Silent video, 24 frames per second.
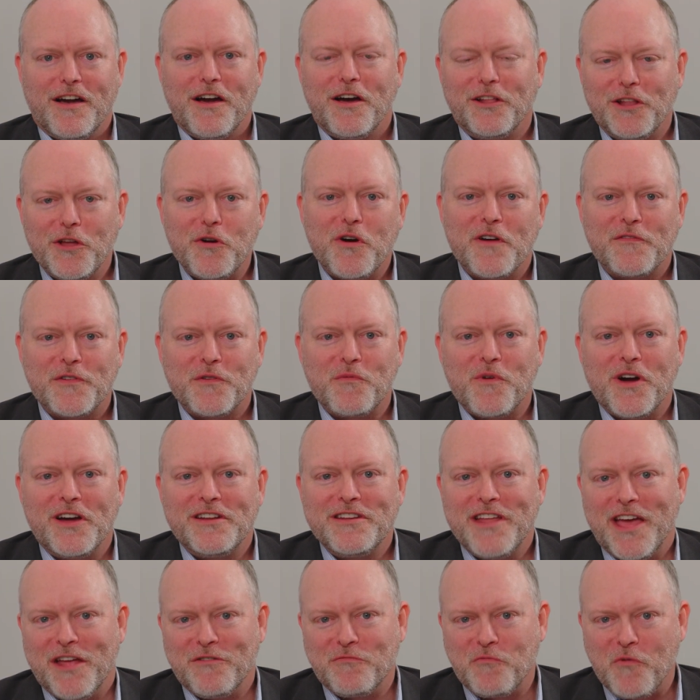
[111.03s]
Hello,
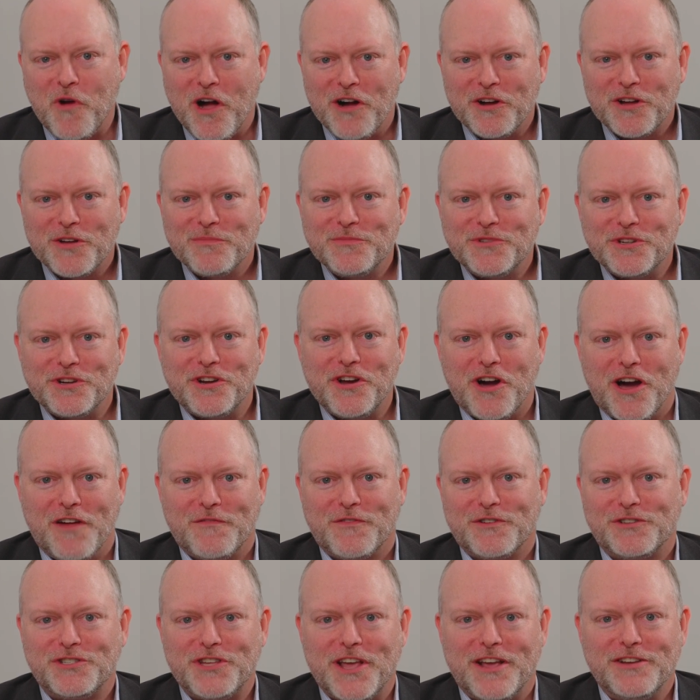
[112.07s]
everyone, and welcome to
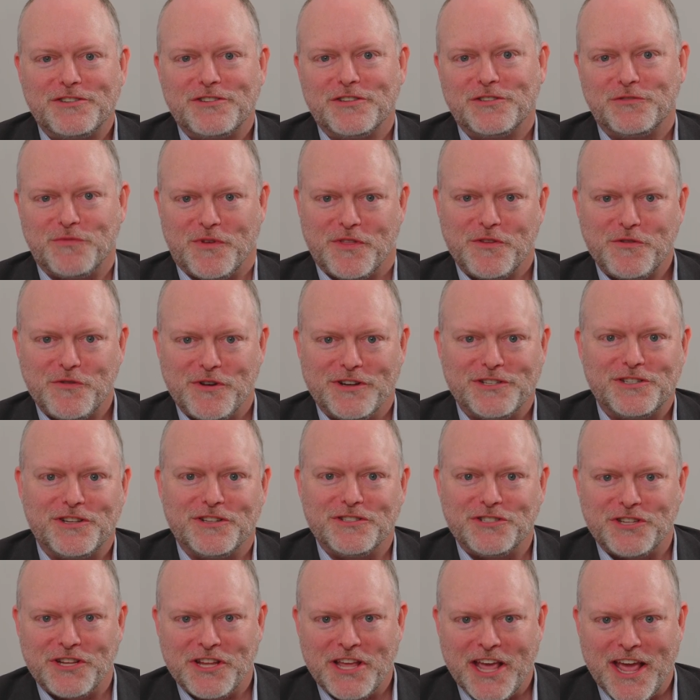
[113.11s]
Conversations with
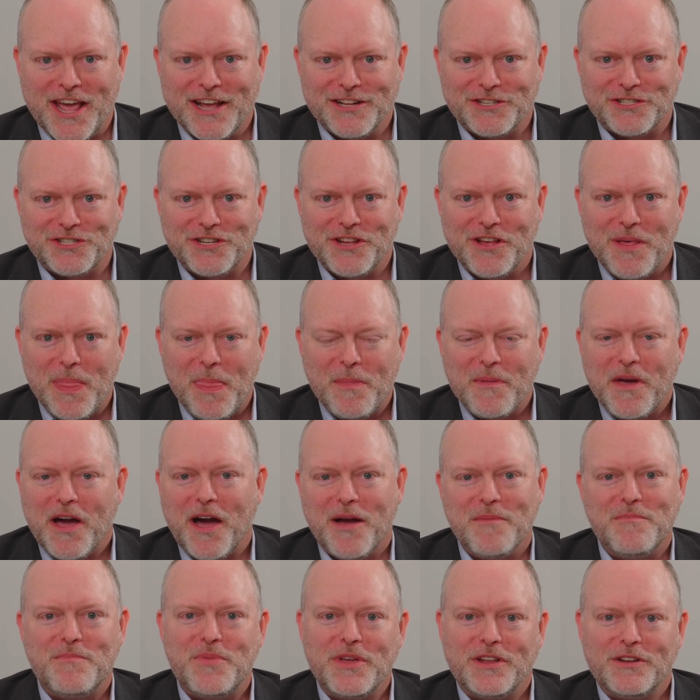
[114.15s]
Christians Engaged.
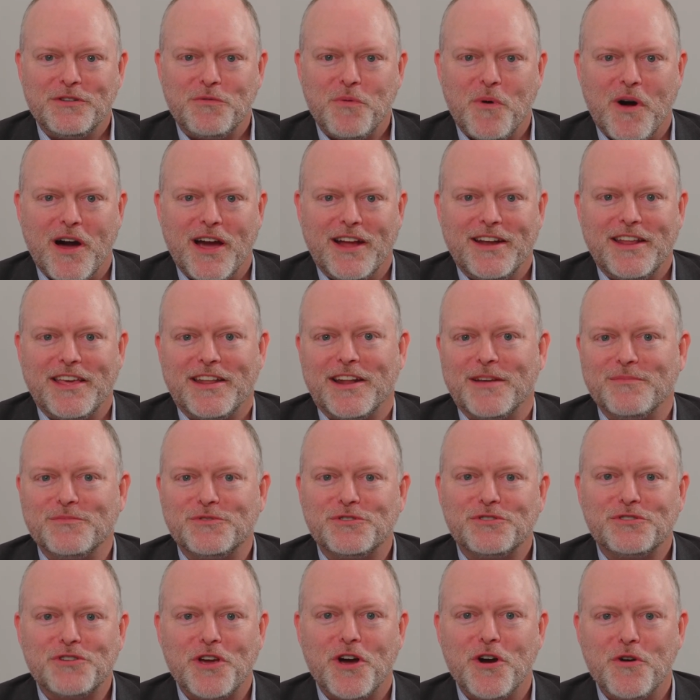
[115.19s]
I'm Ben Quine, and I'm
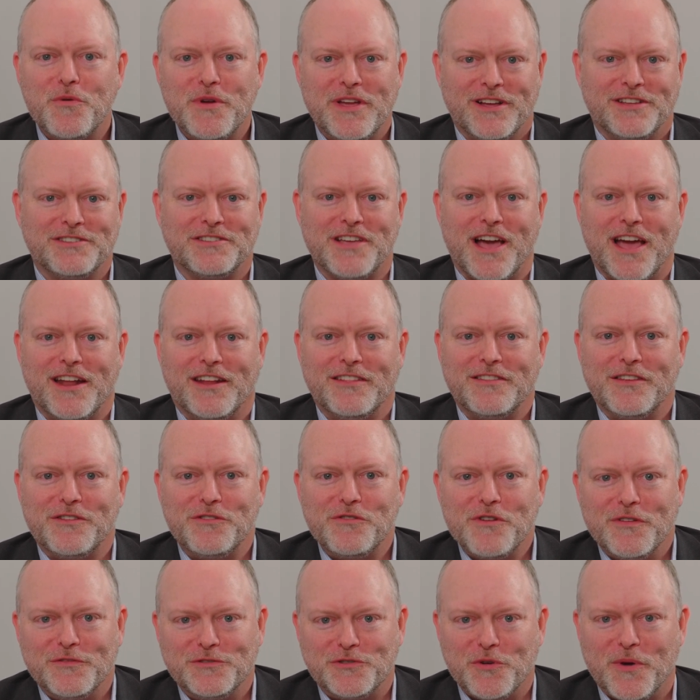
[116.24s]
so excited that
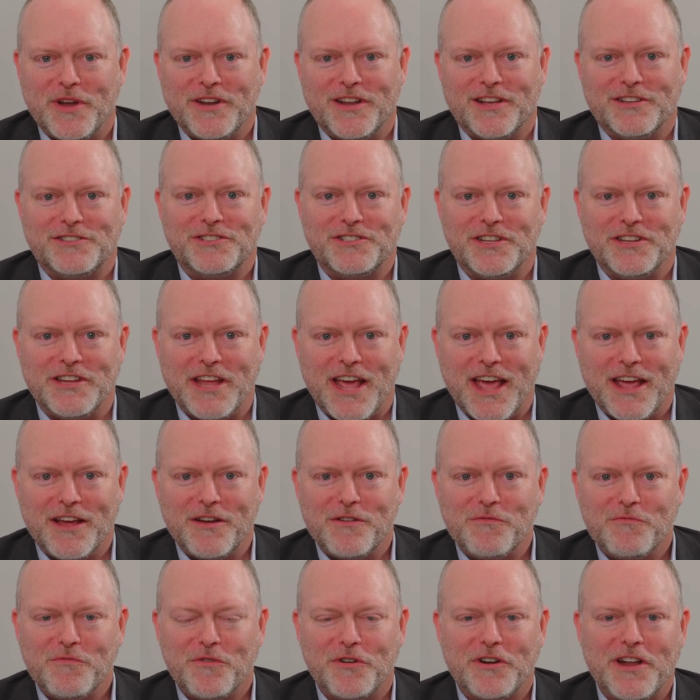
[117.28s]
you have joined us today.
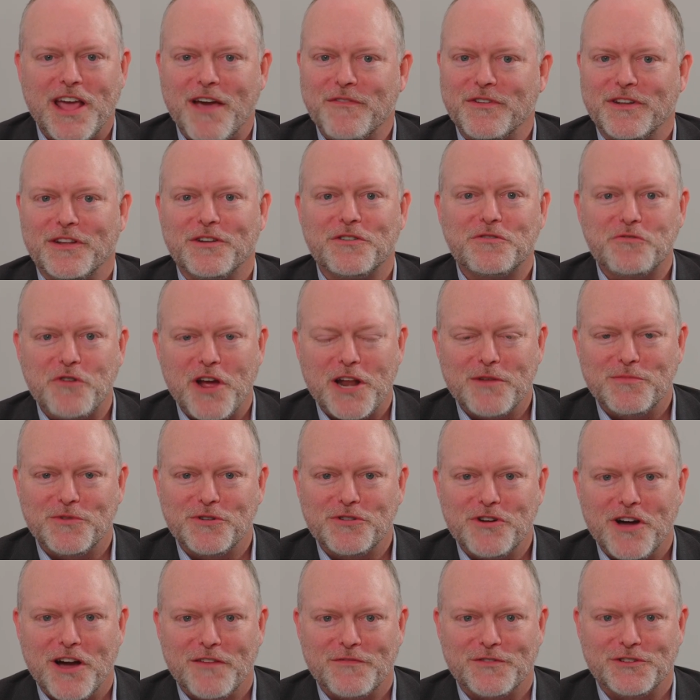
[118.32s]
We're going to have an incredible
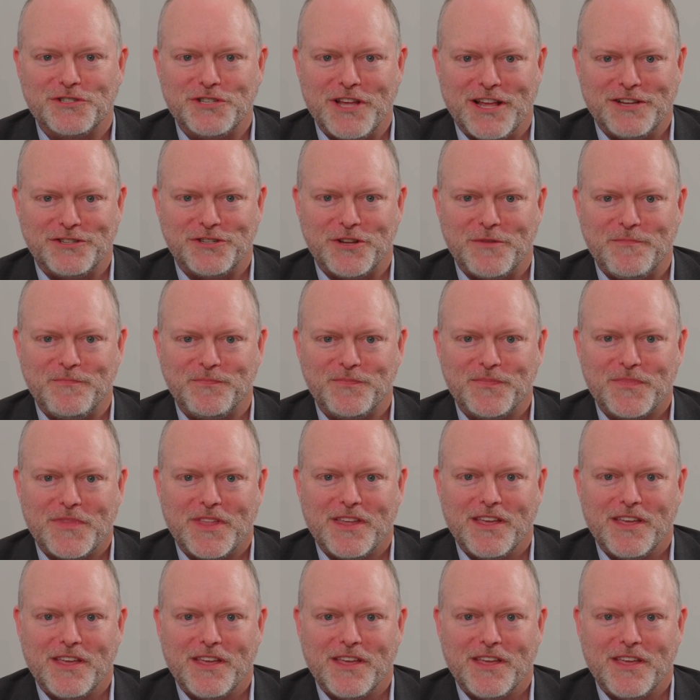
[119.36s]
conversation.